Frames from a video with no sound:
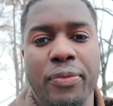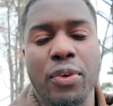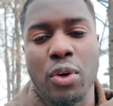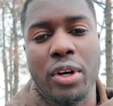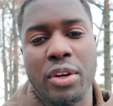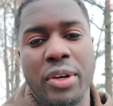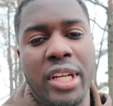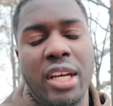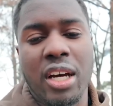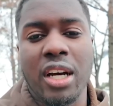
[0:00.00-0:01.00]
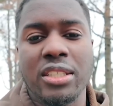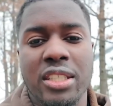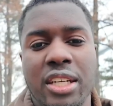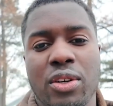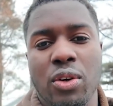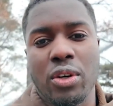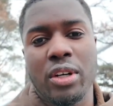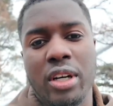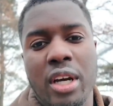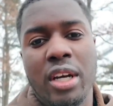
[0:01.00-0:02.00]
for creating content
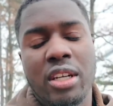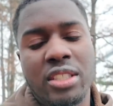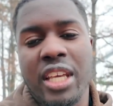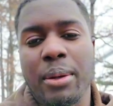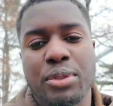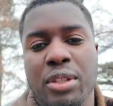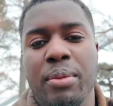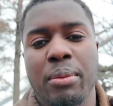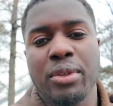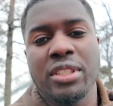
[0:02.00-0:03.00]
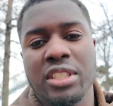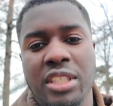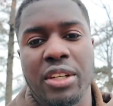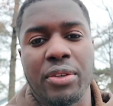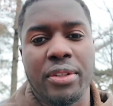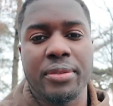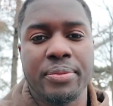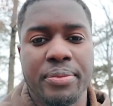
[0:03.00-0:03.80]
or just capturing memories in general.